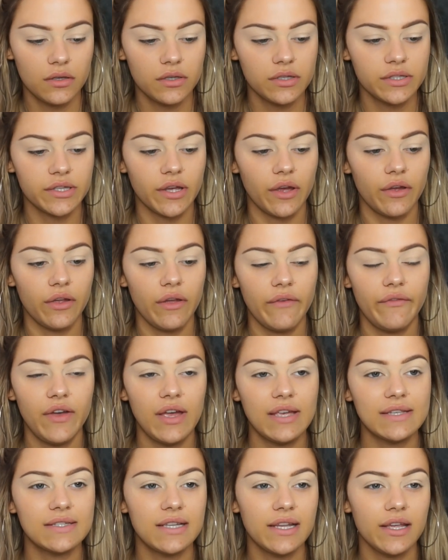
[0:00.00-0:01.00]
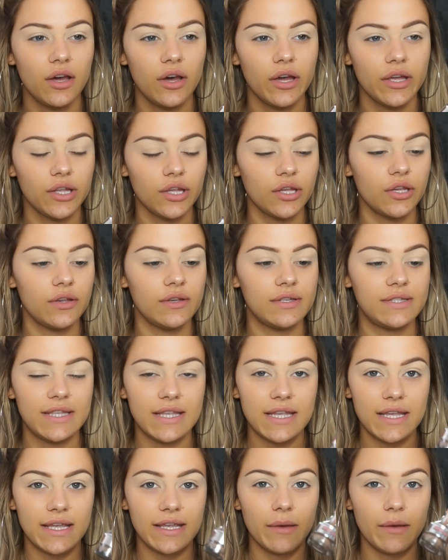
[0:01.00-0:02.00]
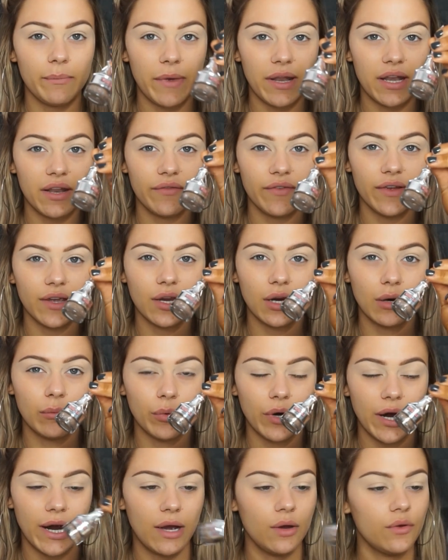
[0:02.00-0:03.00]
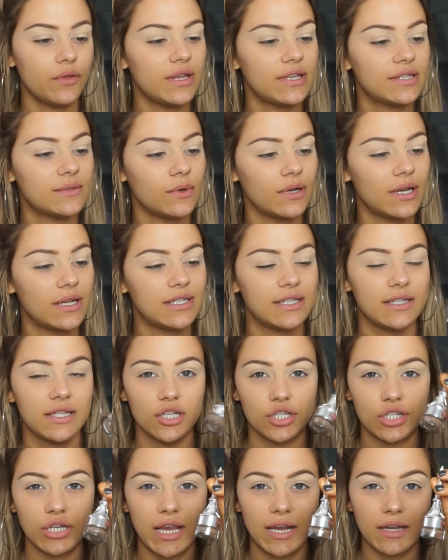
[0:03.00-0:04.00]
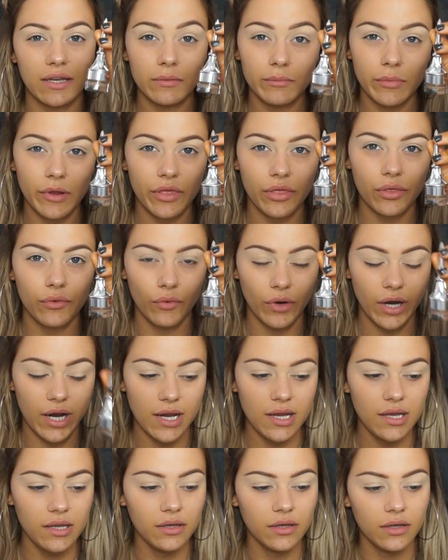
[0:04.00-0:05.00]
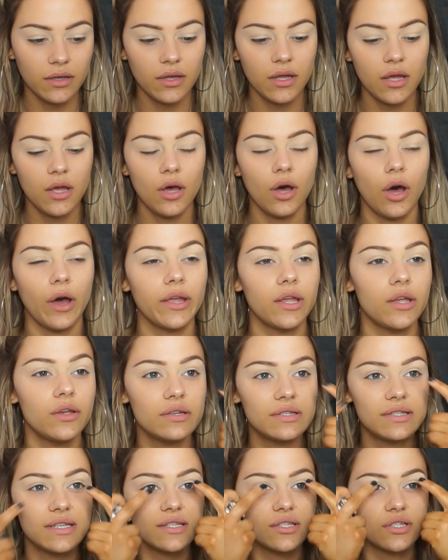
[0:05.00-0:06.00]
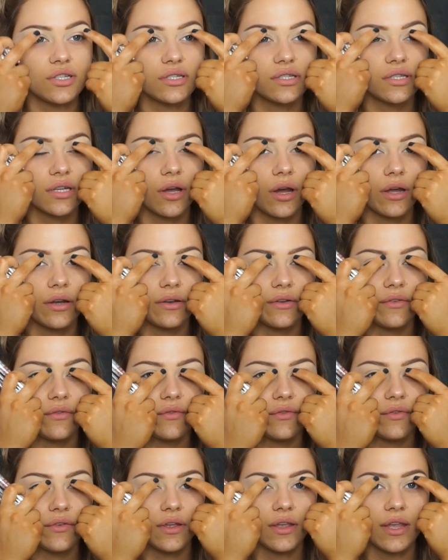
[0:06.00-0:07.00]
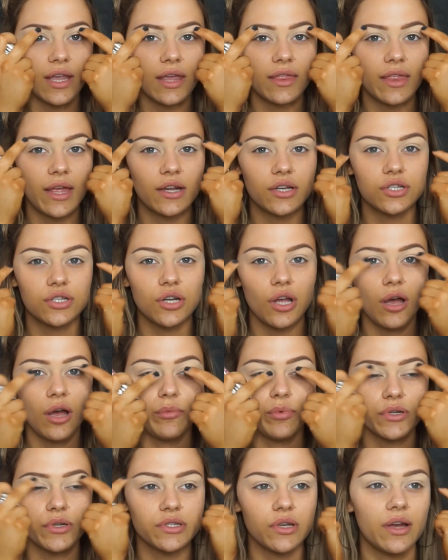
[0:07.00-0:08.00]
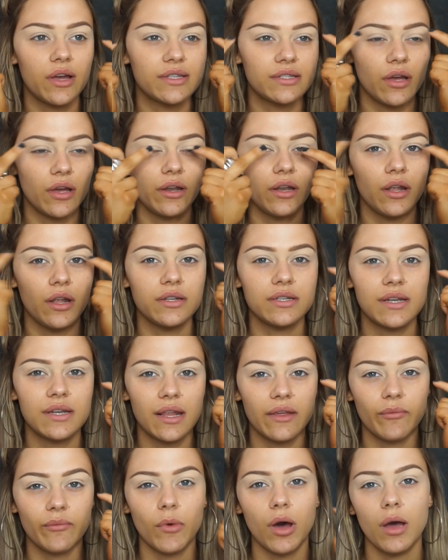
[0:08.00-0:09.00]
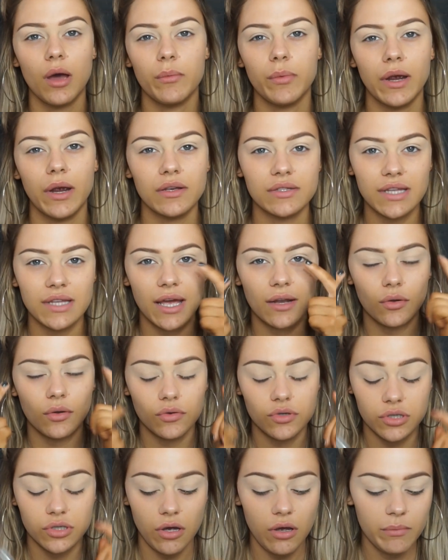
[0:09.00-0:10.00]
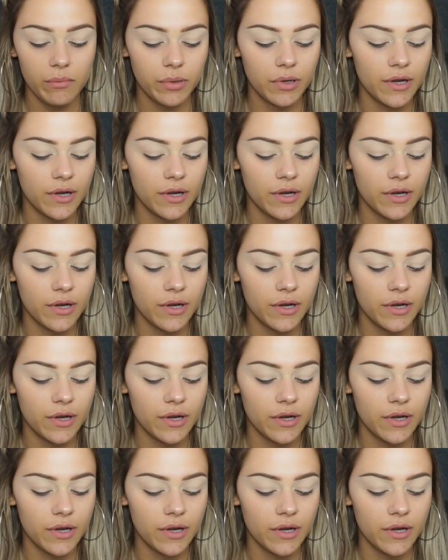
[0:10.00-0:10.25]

So firstly, I use the Benefit Brow. This one is in the shade number 3. I use this just to kind of get that sharp, precise line underneath my eyebrows and on top.